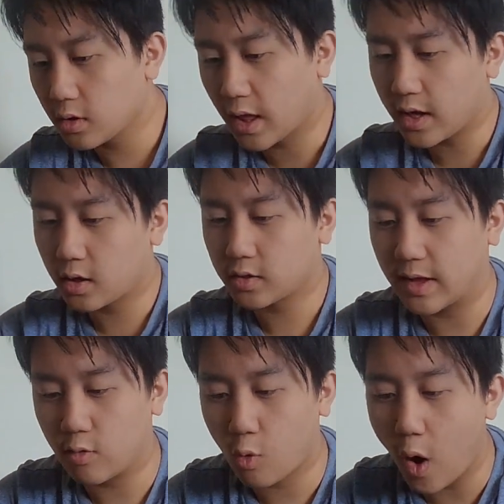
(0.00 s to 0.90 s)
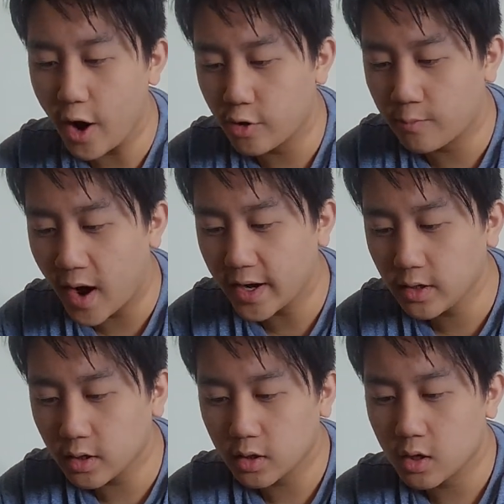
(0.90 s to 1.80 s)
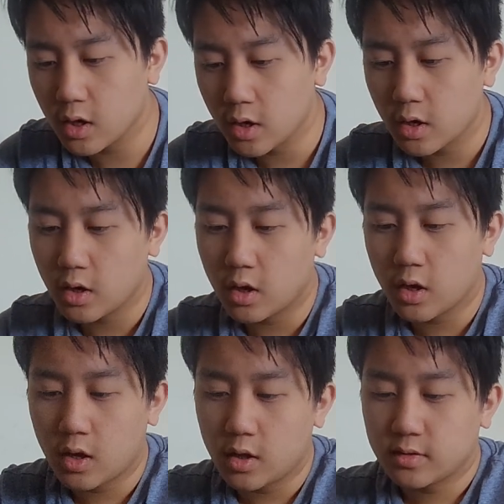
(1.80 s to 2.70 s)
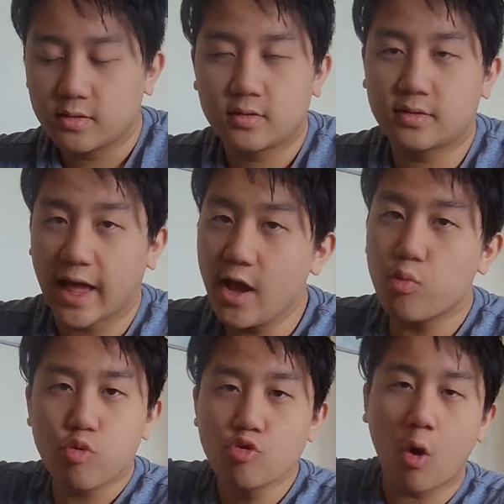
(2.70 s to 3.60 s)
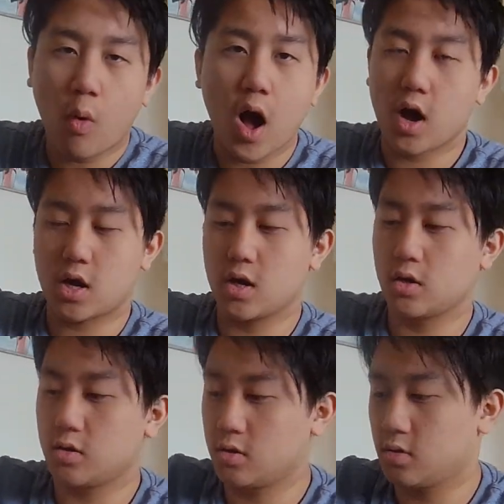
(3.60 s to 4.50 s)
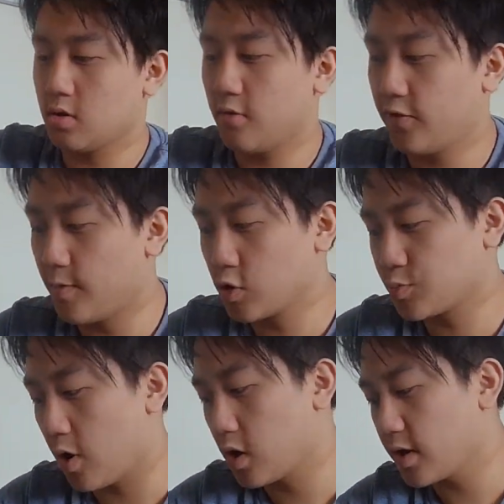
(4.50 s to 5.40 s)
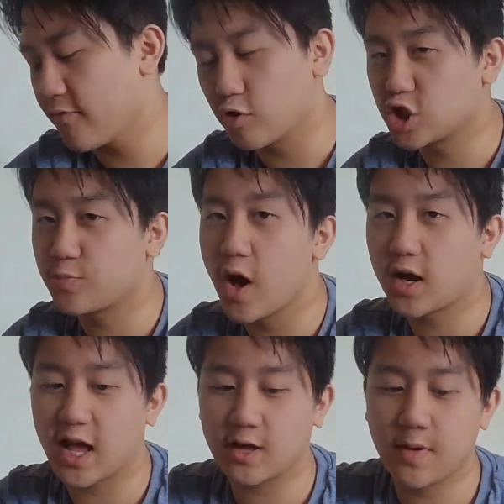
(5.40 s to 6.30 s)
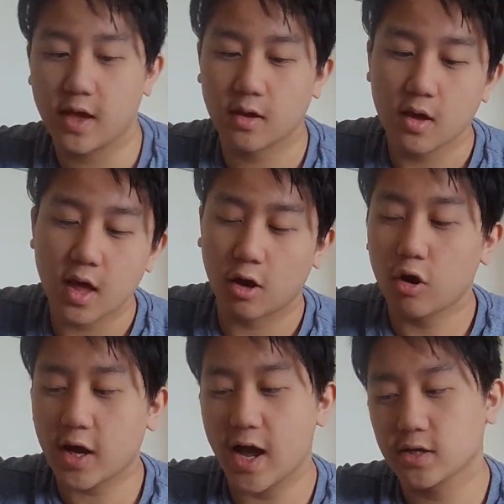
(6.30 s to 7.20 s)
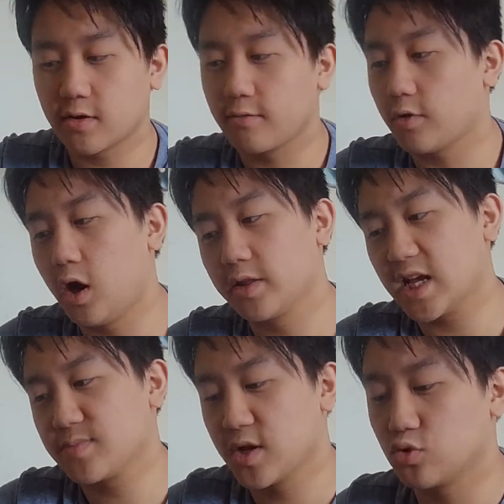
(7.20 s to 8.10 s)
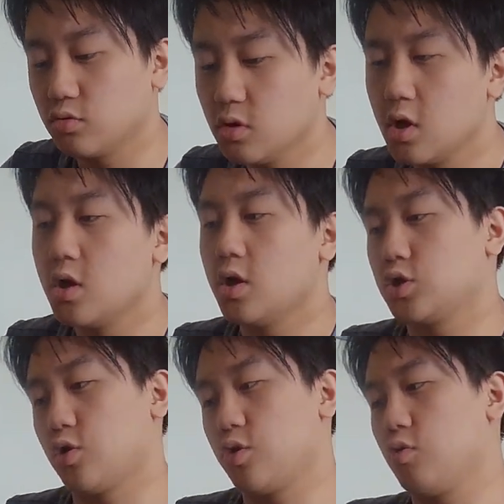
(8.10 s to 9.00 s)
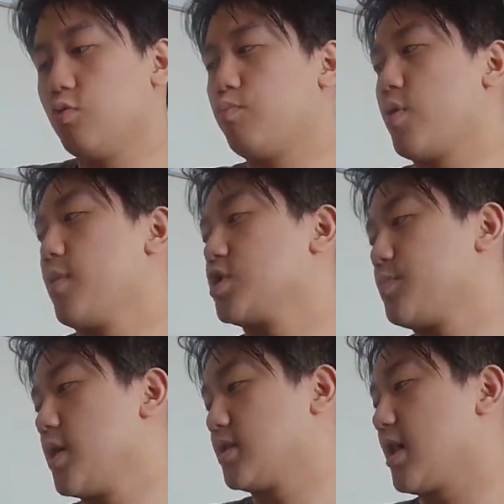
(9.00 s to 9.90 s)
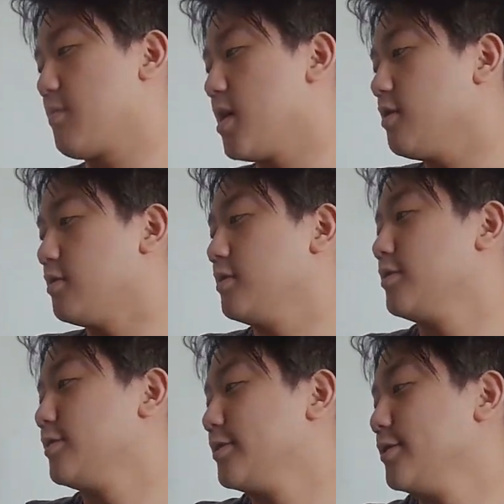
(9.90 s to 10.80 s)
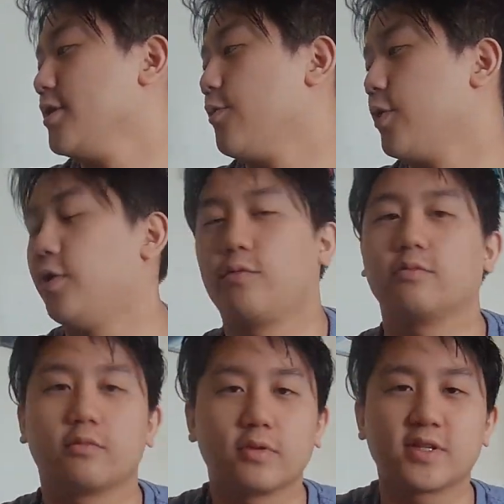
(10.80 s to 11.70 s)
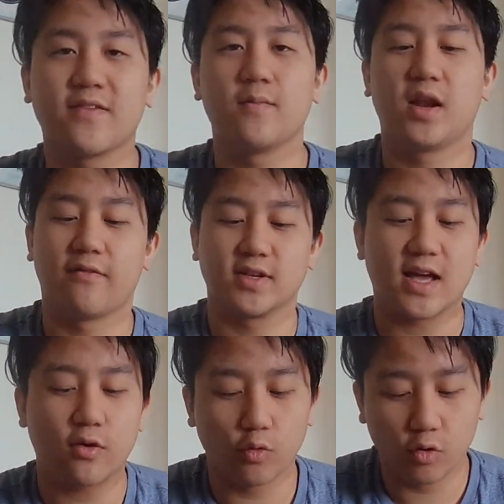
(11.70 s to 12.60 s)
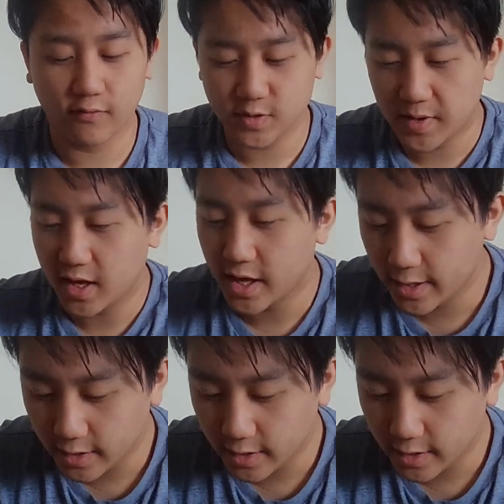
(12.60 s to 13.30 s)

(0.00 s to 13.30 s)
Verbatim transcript: like that require your mind, they will not work for the most part if you're a spurg like me. A lot of guys aren't that special. So you're all pretty much spies like me. We're not the seven billion of us. How could all of us be